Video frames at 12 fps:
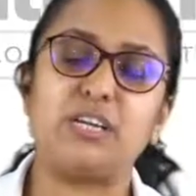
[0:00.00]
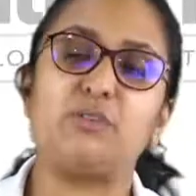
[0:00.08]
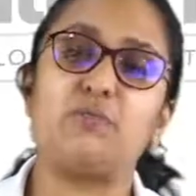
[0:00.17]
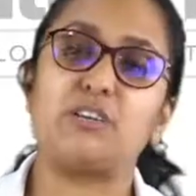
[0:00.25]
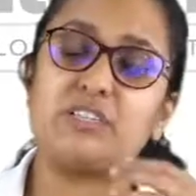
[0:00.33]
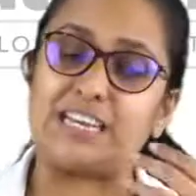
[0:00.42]
It
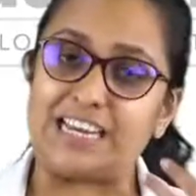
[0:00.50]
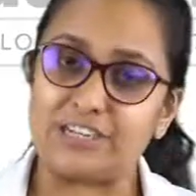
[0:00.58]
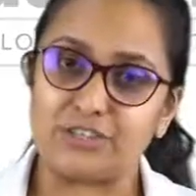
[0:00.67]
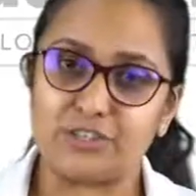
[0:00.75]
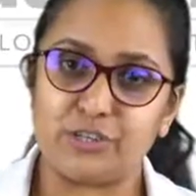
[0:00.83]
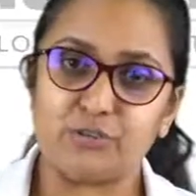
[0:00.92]
was
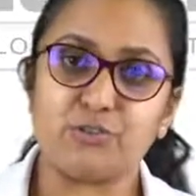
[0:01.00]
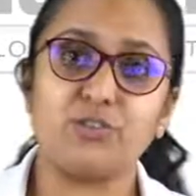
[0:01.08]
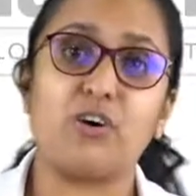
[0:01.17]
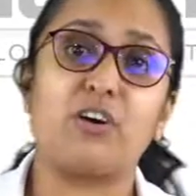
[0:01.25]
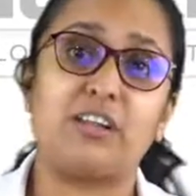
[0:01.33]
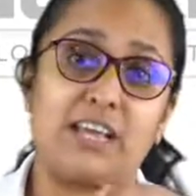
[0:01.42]
introduced,
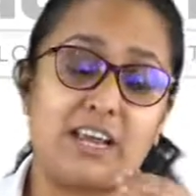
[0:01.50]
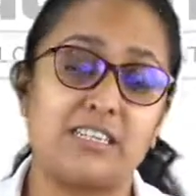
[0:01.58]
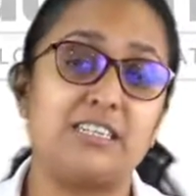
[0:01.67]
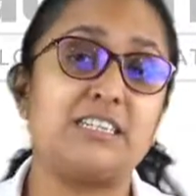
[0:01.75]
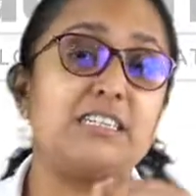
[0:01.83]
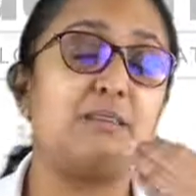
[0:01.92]
or there are
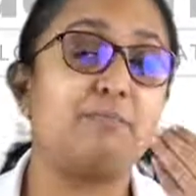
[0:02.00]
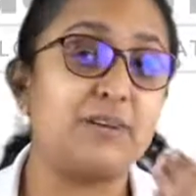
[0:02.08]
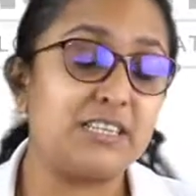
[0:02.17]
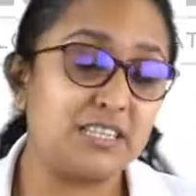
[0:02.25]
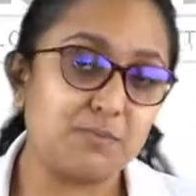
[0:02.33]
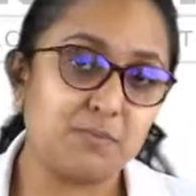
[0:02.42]
certain
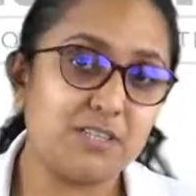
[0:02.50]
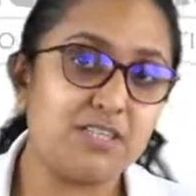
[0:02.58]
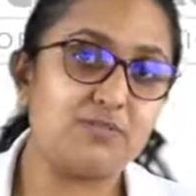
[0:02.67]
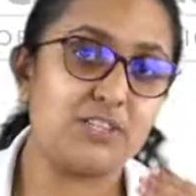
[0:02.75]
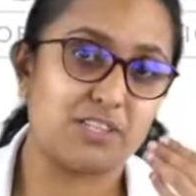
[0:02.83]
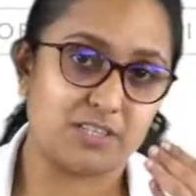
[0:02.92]
principles
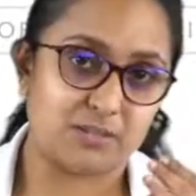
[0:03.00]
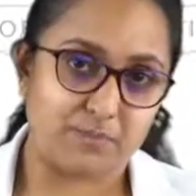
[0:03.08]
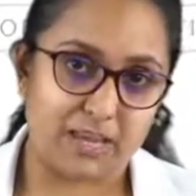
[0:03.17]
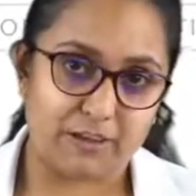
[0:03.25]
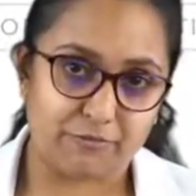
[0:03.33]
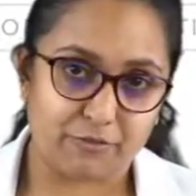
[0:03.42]
which is
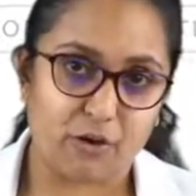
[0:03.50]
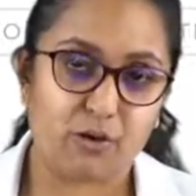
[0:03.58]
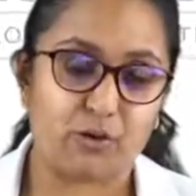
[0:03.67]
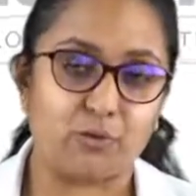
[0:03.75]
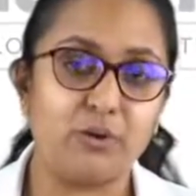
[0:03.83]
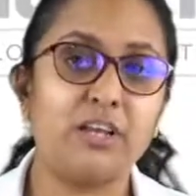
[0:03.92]
being
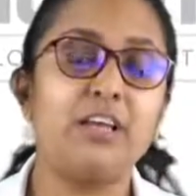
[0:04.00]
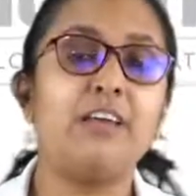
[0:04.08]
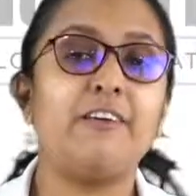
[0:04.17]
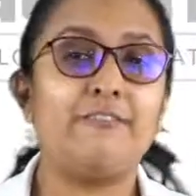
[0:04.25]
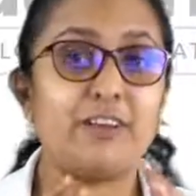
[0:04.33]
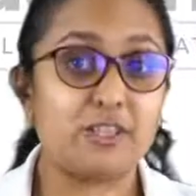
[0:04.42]
followed,
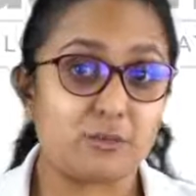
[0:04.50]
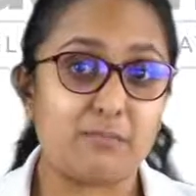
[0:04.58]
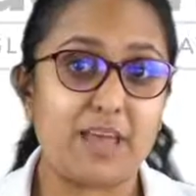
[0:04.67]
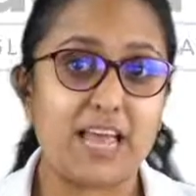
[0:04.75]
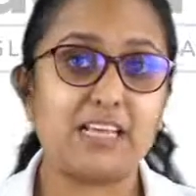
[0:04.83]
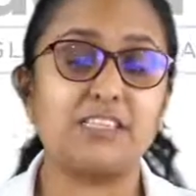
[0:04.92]
which
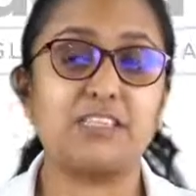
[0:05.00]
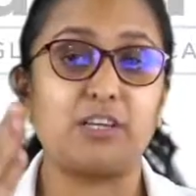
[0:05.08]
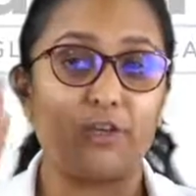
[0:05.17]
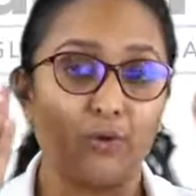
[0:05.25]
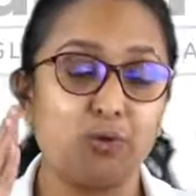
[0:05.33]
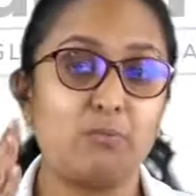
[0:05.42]
makes the
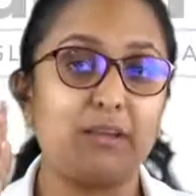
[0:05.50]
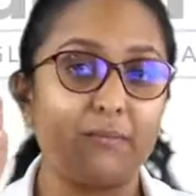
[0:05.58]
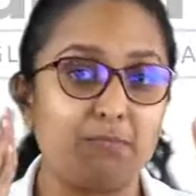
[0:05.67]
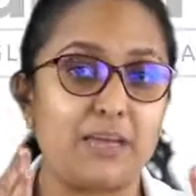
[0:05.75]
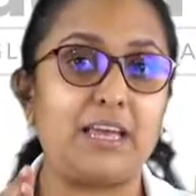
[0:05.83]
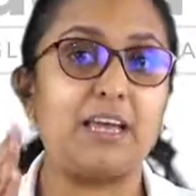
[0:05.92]
human
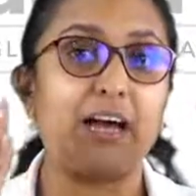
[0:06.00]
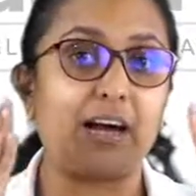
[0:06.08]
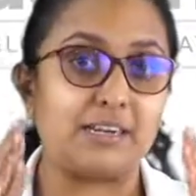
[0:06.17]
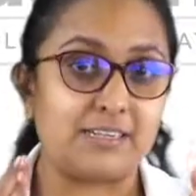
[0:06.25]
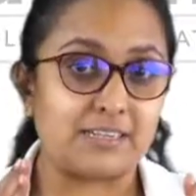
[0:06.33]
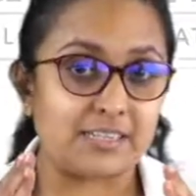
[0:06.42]
being
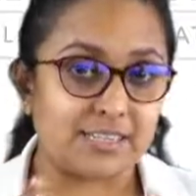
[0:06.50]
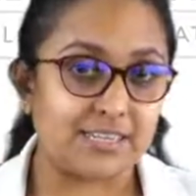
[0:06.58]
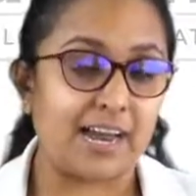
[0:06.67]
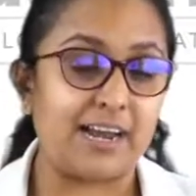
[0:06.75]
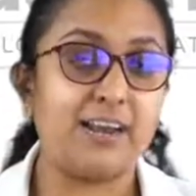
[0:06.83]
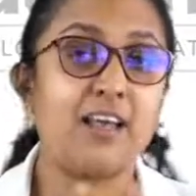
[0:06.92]

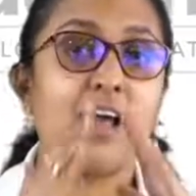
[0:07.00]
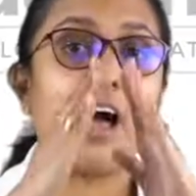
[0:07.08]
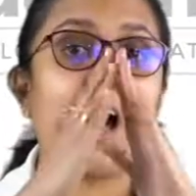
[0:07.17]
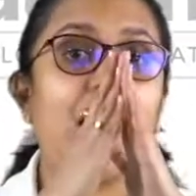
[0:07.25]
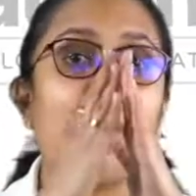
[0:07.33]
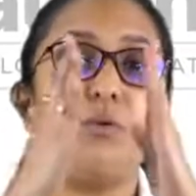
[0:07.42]
understand
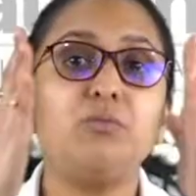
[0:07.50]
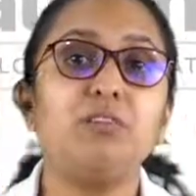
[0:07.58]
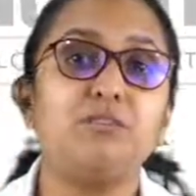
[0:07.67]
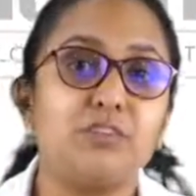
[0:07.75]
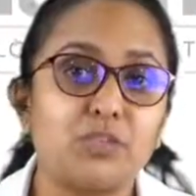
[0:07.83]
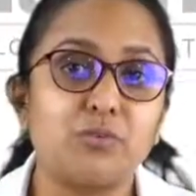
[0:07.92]
how the
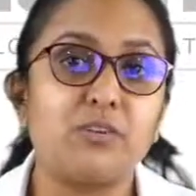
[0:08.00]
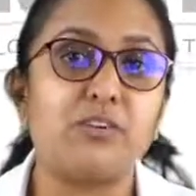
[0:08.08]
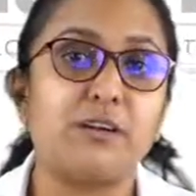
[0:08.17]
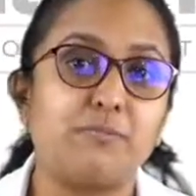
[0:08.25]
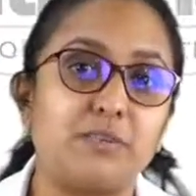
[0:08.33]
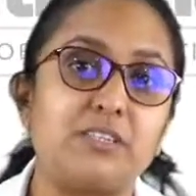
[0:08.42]
visual
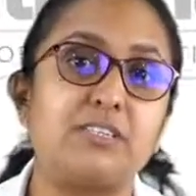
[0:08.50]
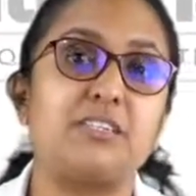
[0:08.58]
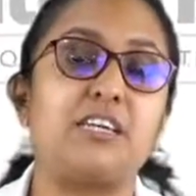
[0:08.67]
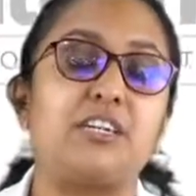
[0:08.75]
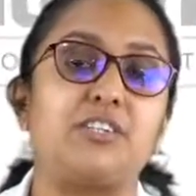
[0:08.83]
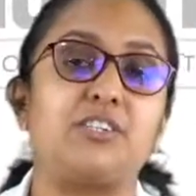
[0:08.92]

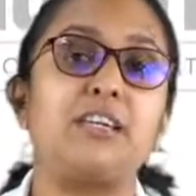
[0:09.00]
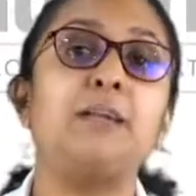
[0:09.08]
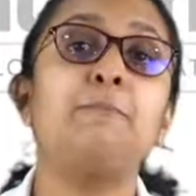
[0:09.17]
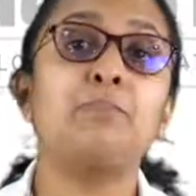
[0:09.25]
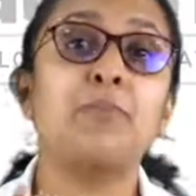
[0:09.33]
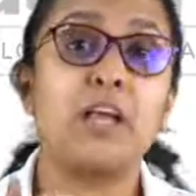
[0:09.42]
representation
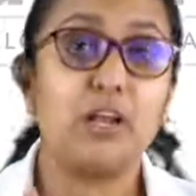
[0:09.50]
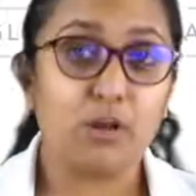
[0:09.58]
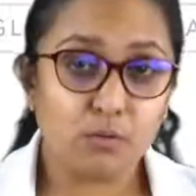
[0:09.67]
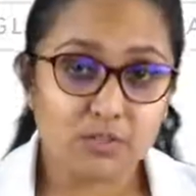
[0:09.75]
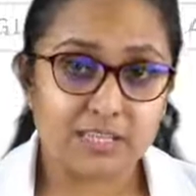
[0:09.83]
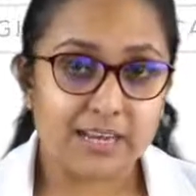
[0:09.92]

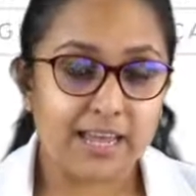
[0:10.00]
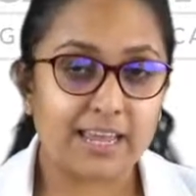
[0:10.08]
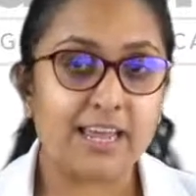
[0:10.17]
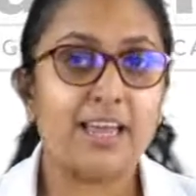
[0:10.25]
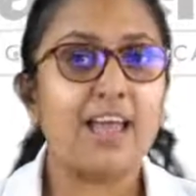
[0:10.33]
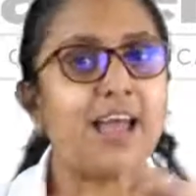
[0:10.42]
looks
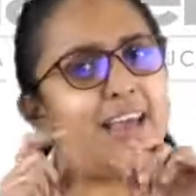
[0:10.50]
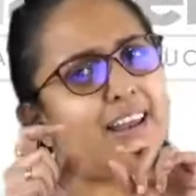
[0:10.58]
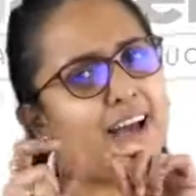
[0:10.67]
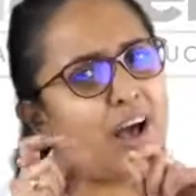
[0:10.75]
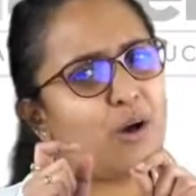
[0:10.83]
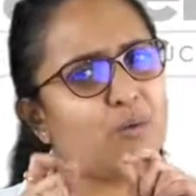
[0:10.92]
like and
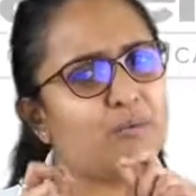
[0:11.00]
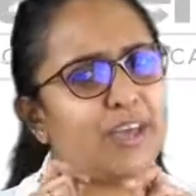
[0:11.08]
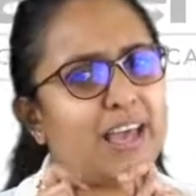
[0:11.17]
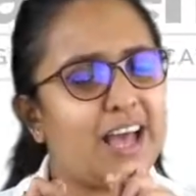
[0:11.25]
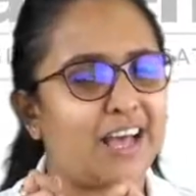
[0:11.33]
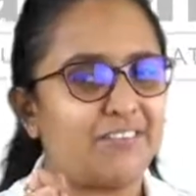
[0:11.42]
how we
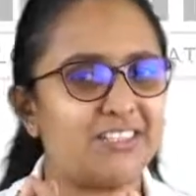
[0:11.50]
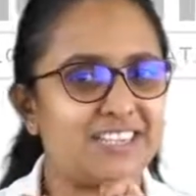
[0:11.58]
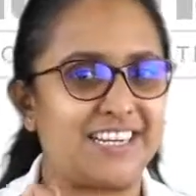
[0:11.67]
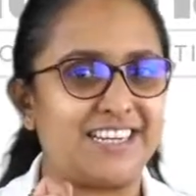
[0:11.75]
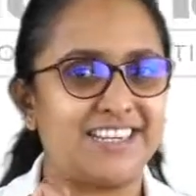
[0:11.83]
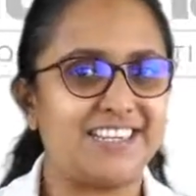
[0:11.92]
have a
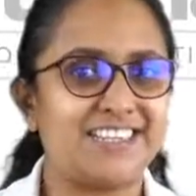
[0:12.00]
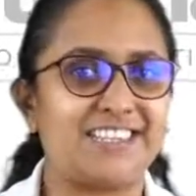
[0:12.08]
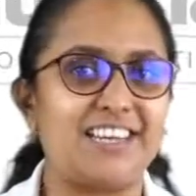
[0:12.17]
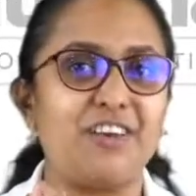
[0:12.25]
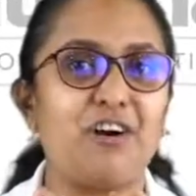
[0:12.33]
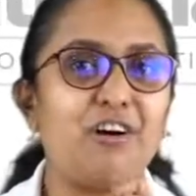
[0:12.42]

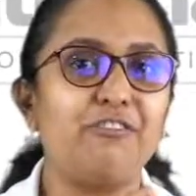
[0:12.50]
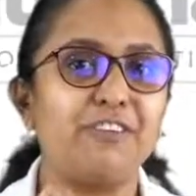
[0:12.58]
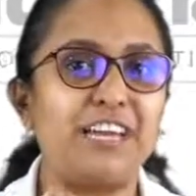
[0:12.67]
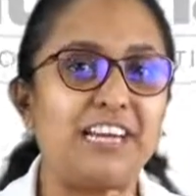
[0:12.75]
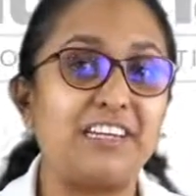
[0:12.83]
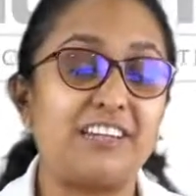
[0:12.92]
tendency of
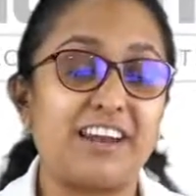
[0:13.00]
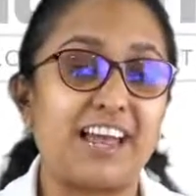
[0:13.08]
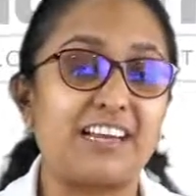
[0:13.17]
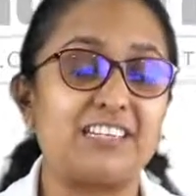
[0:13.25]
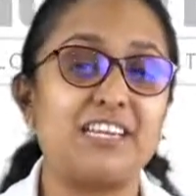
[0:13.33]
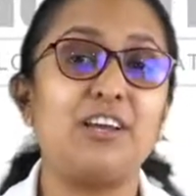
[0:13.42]

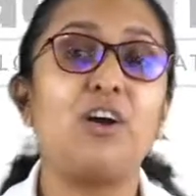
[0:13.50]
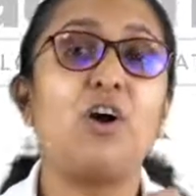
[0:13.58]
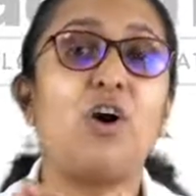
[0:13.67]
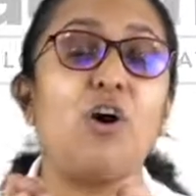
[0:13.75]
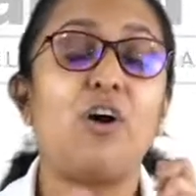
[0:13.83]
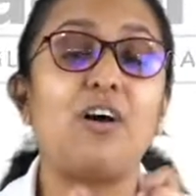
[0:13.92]
interacting
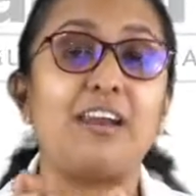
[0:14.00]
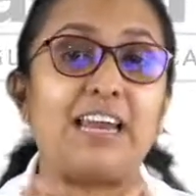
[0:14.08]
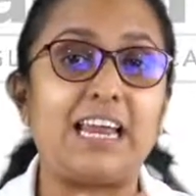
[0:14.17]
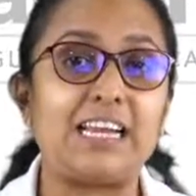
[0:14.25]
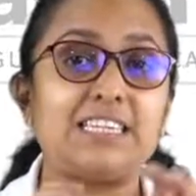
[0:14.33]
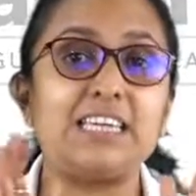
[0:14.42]
or
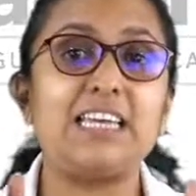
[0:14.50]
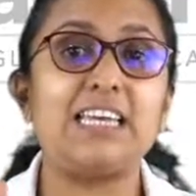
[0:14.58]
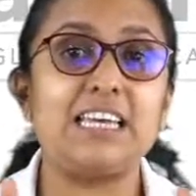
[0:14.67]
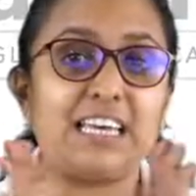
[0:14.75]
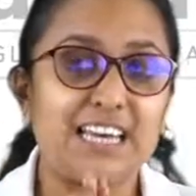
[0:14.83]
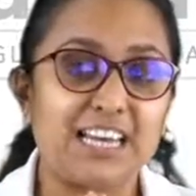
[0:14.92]
relating
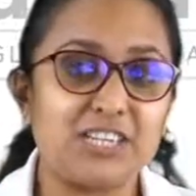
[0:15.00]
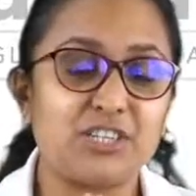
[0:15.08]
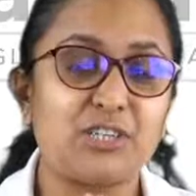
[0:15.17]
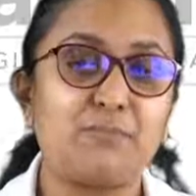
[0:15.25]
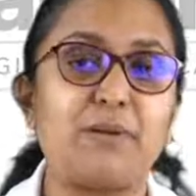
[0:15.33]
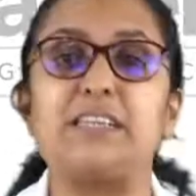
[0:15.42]

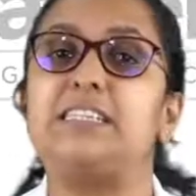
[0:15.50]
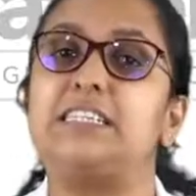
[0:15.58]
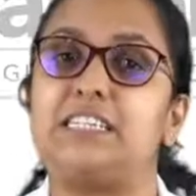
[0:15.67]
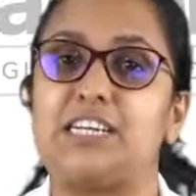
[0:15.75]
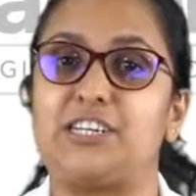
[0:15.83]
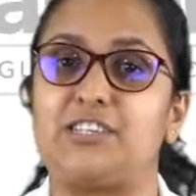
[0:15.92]
each
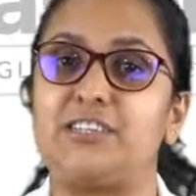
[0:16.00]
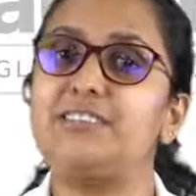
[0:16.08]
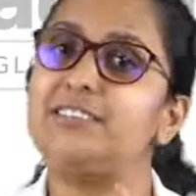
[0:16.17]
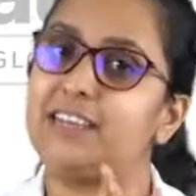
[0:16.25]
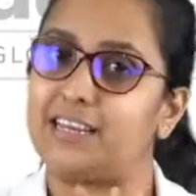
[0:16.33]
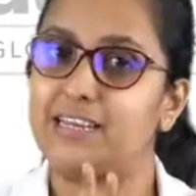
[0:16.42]
presentations
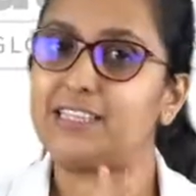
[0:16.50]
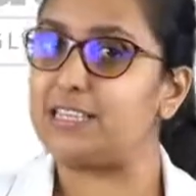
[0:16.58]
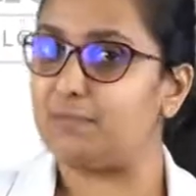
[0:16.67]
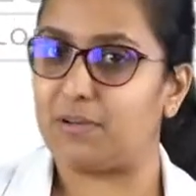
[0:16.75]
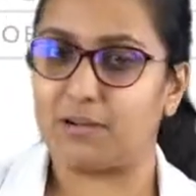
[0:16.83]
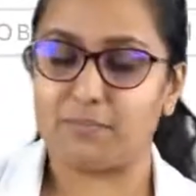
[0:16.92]
in a
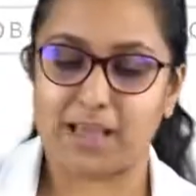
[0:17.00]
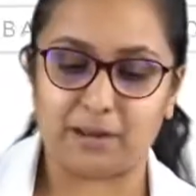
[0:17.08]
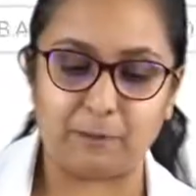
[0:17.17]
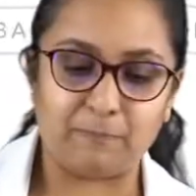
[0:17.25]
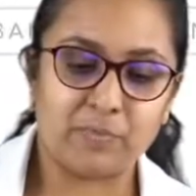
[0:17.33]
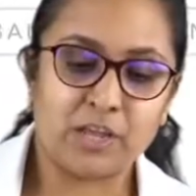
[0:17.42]
similar manner.